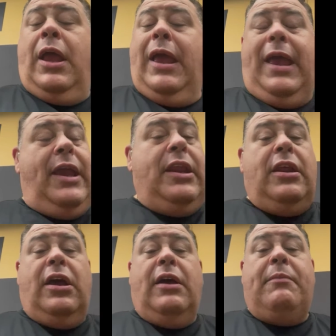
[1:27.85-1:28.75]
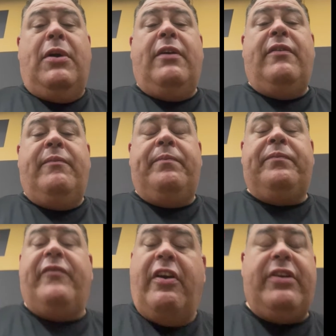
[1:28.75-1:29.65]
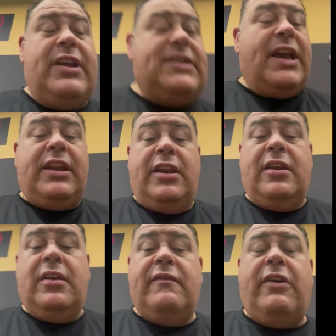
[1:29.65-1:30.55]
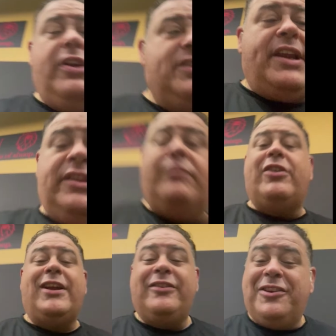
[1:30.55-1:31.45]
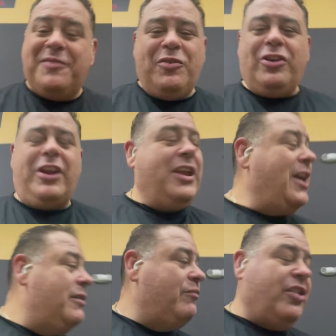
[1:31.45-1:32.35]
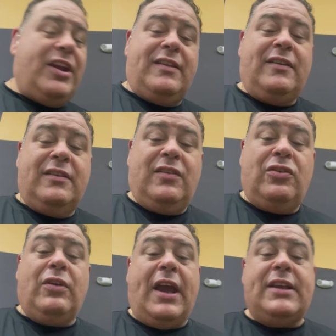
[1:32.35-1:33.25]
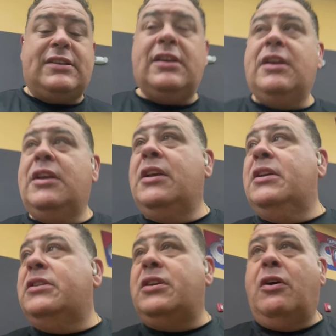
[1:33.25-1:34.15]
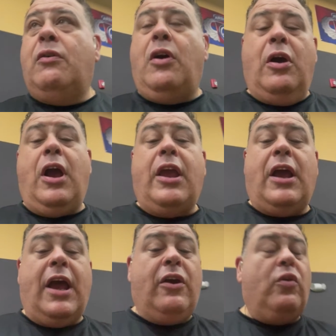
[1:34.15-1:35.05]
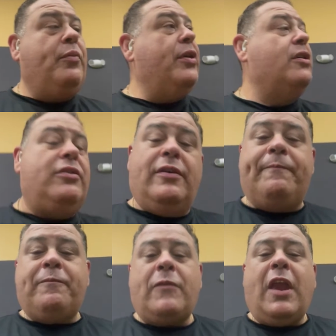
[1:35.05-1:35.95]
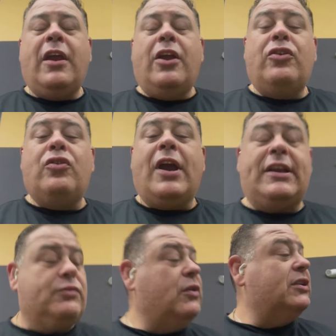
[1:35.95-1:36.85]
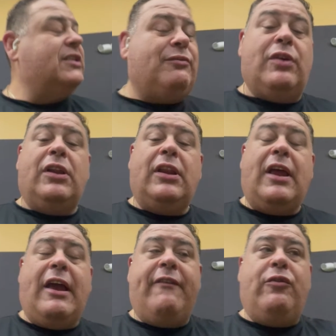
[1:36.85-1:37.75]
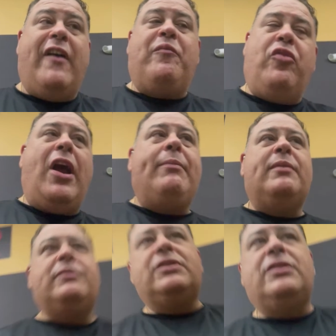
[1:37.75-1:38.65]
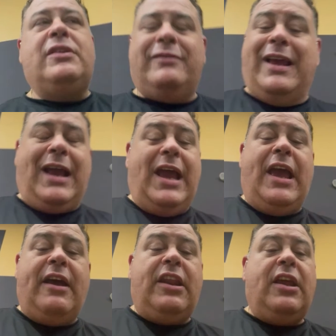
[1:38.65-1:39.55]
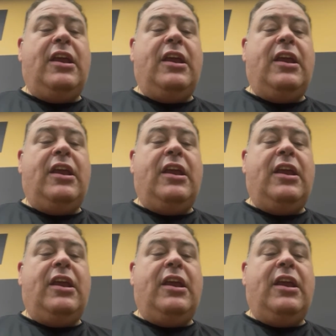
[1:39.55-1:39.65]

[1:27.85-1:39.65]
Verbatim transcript: And um, very excited, very excited to bring that to the community and bring it to, to you guys. So I, I hope you guys will, will, if you have problems like I had,